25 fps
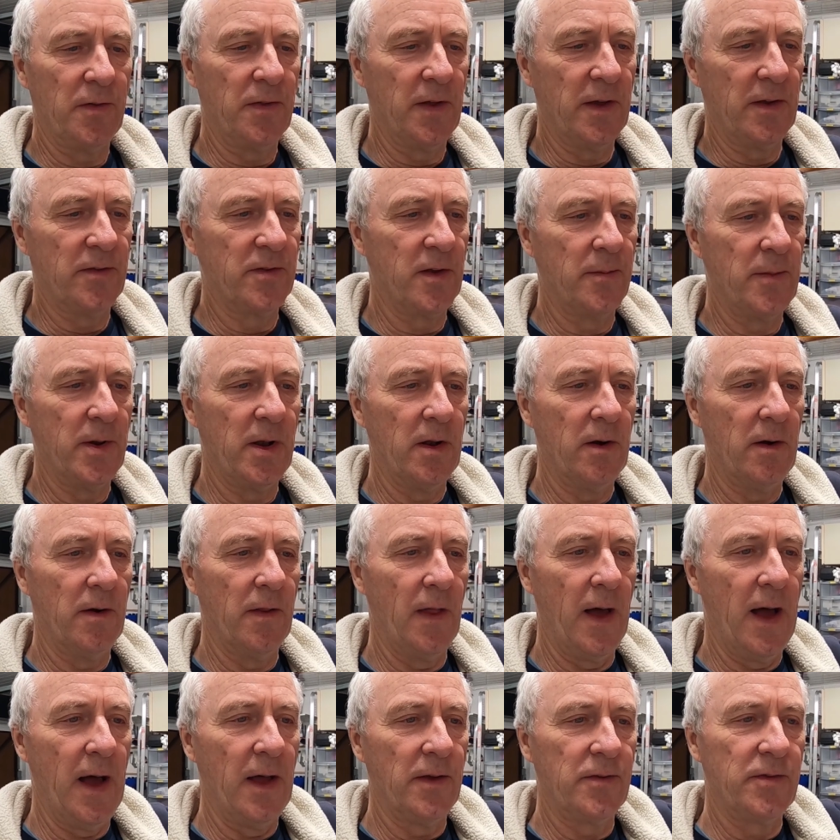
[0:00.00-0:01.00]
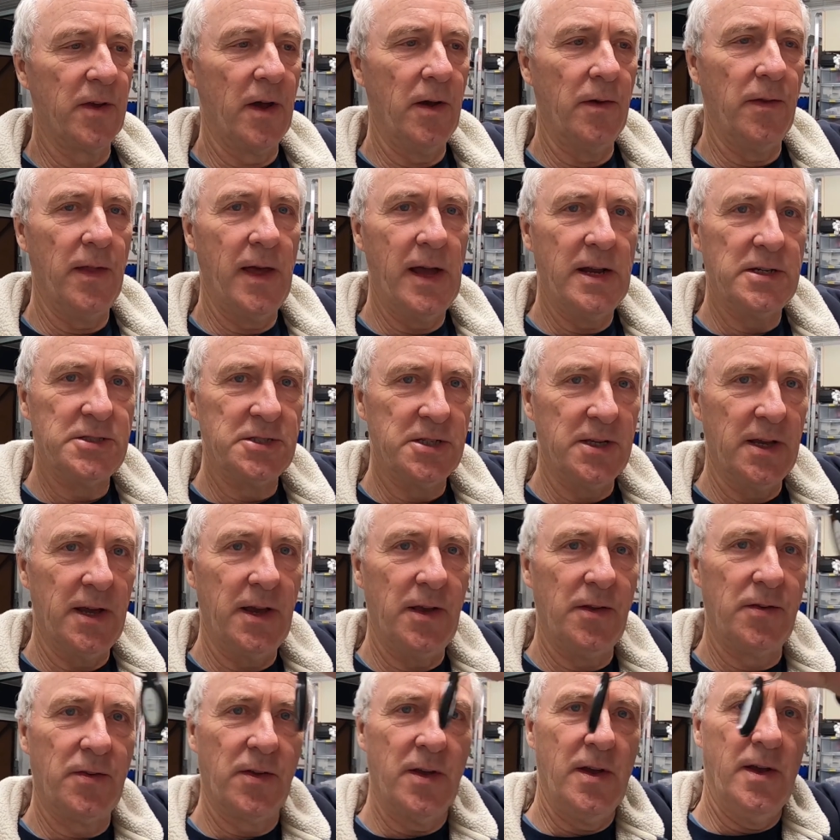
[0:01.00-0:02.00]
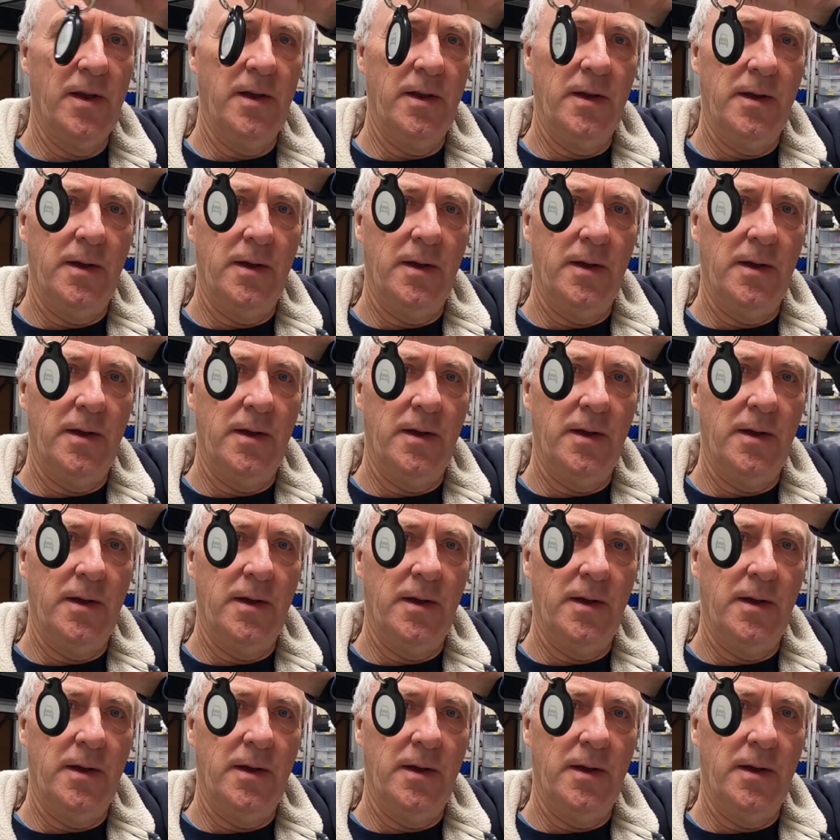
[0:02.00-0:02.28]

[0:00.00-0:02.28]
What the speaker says: I think, something like that. So there she is,